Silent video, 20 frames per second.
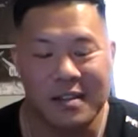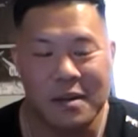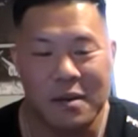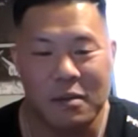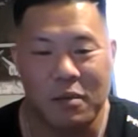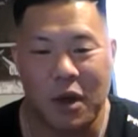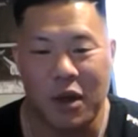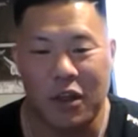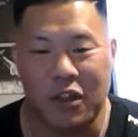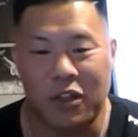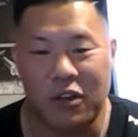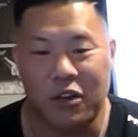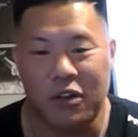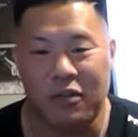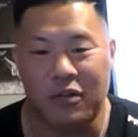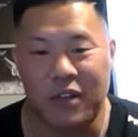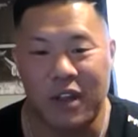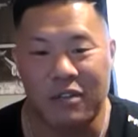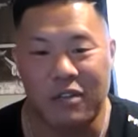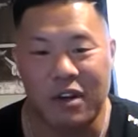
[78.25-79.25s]
my third
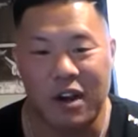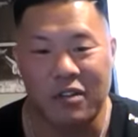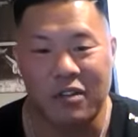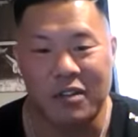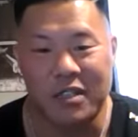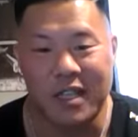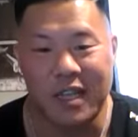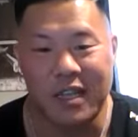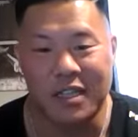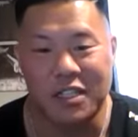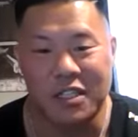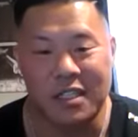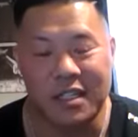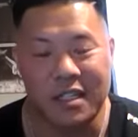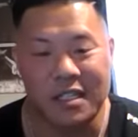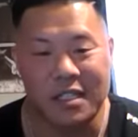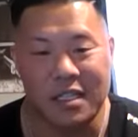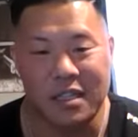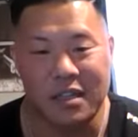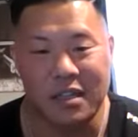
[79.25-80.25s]
favorite, I would say, just
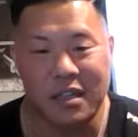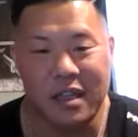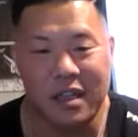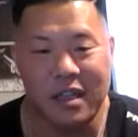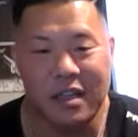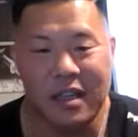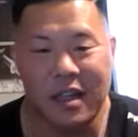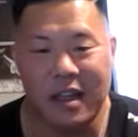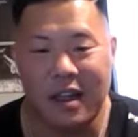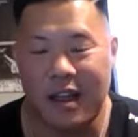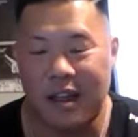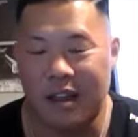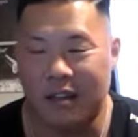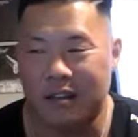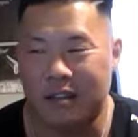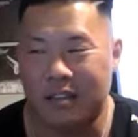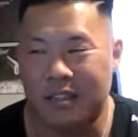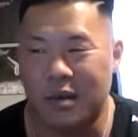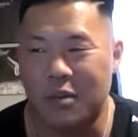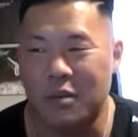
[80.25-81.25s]
because he
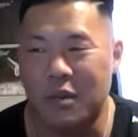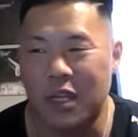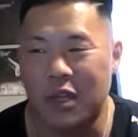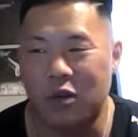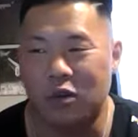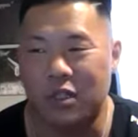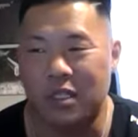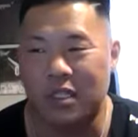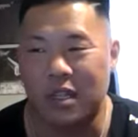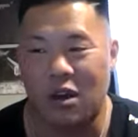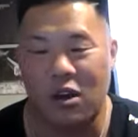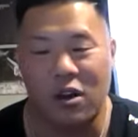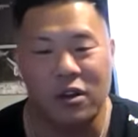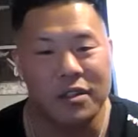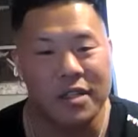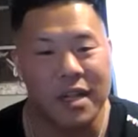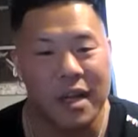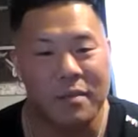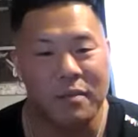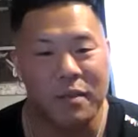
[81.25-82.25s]
to me was the
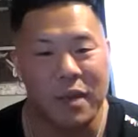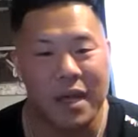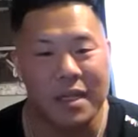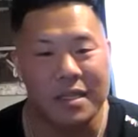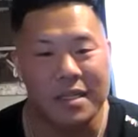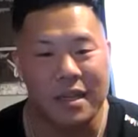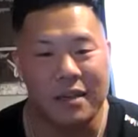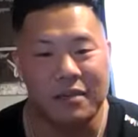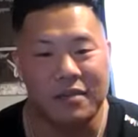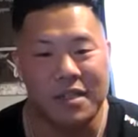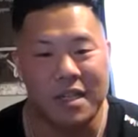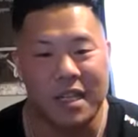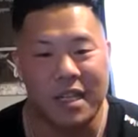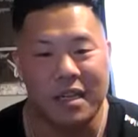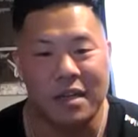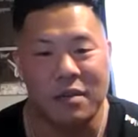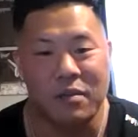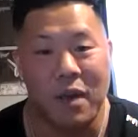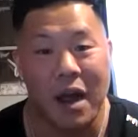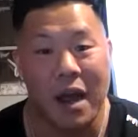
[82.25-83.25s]
all-time best I've seen
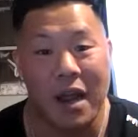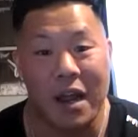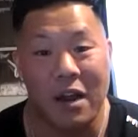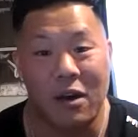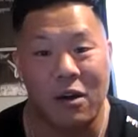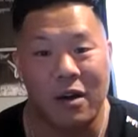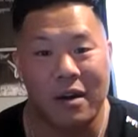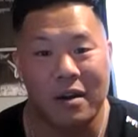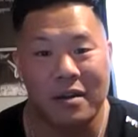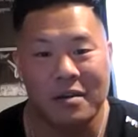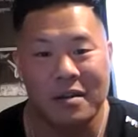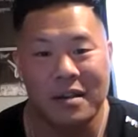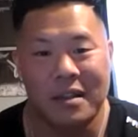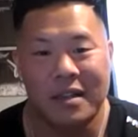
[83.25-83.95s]
in my era.